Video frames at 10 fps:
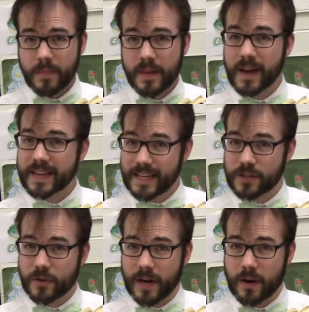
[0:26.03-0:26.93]
An
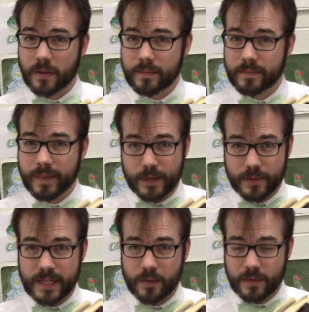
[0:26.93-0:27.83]
Easter Carol by
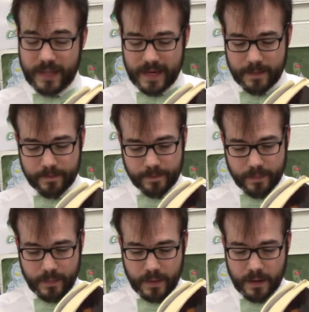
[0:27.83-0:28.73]
Christina Rossetti.
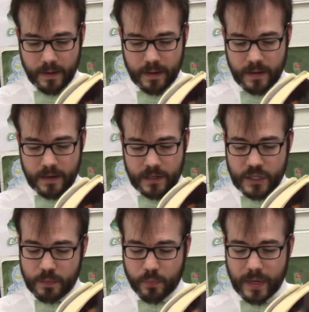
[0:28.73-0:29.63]

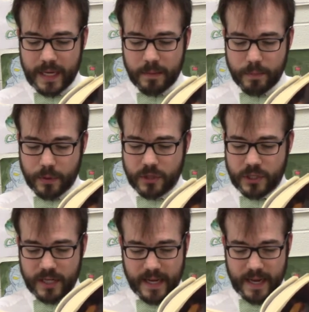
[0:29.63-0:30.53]
Spring
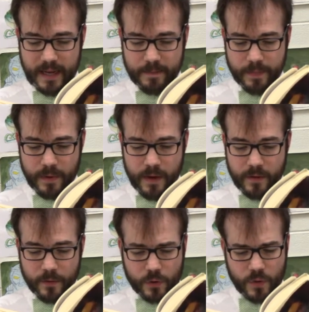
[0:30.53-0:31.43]
burst today,
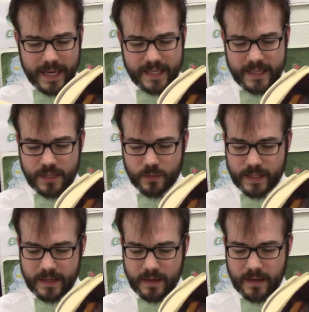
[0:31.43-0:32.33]
for Christ is
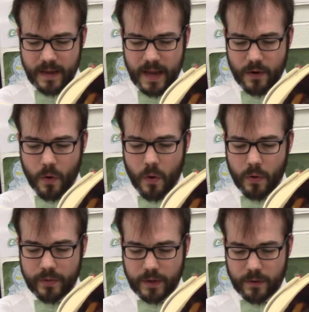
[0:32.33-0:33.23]
risen, and
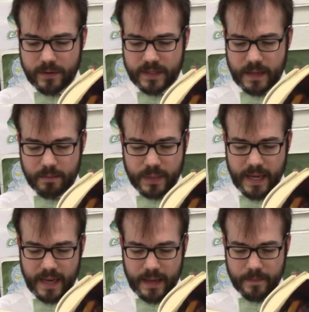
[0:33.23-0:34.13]
all the earth's at
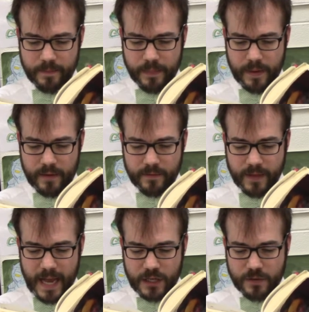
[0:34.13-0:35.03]
play.
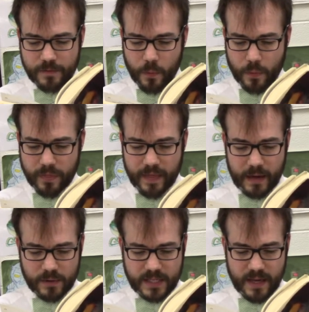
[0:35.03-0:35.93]
Flash forth,
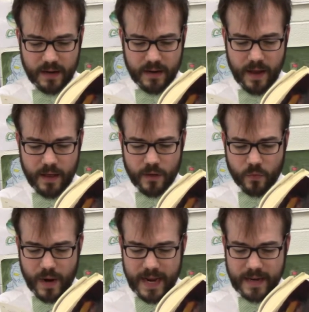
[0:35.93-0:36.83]
thou sun, the
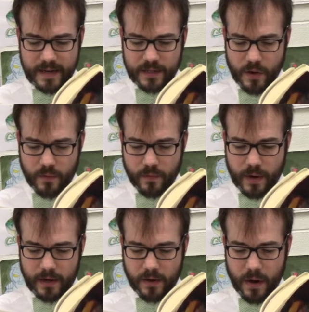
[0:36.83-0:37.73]
rain is over
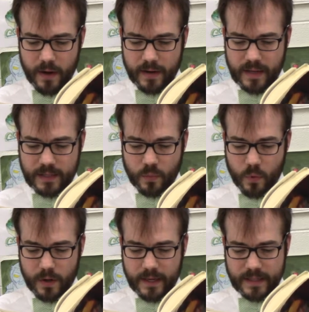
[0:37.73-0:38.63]
and gone, its
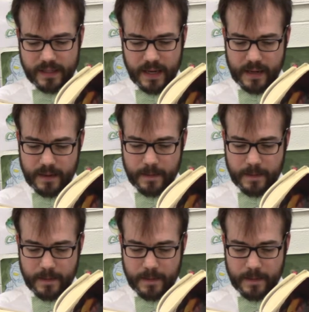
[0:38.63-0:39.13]
work is done.